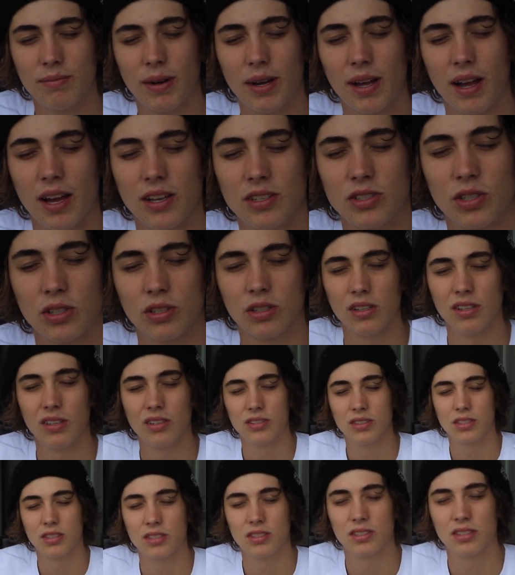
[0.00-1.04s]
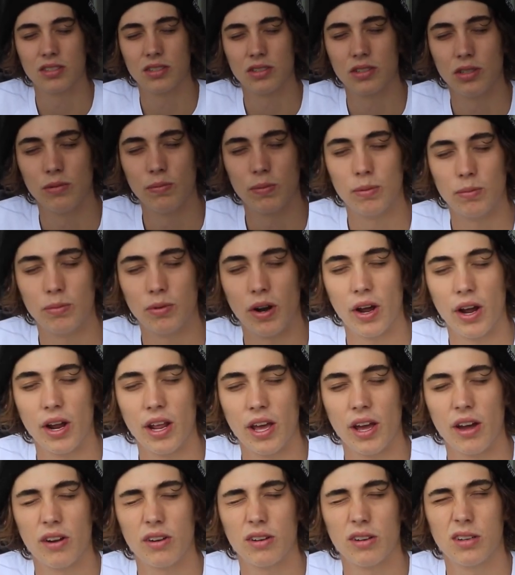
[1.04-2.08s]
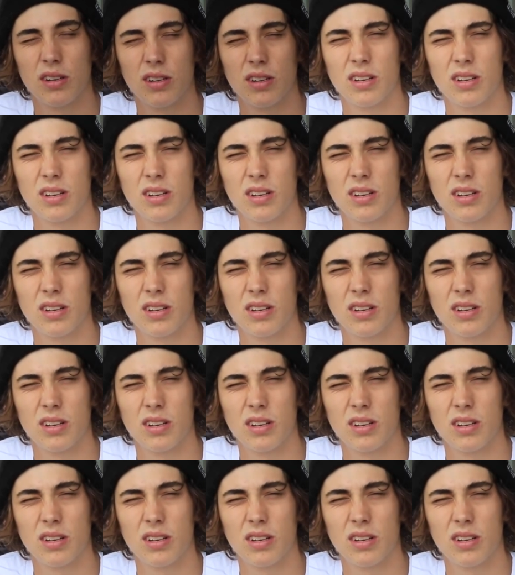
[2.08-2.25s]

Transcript: My eyes are closed because it's super bright out.